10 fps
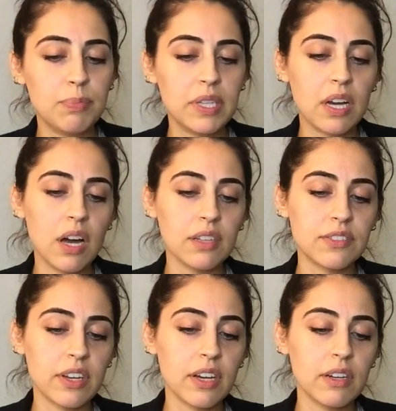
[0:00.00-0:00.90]

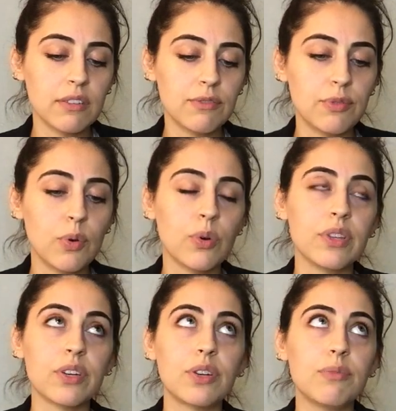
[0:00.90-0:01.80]
because of or
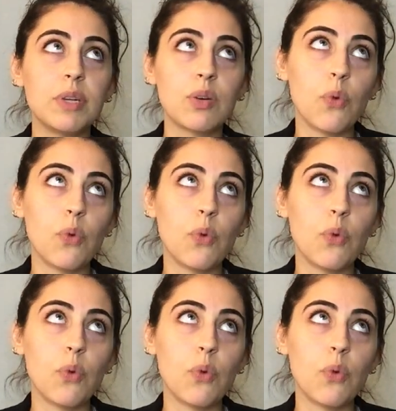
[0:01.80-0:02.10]
there could have been a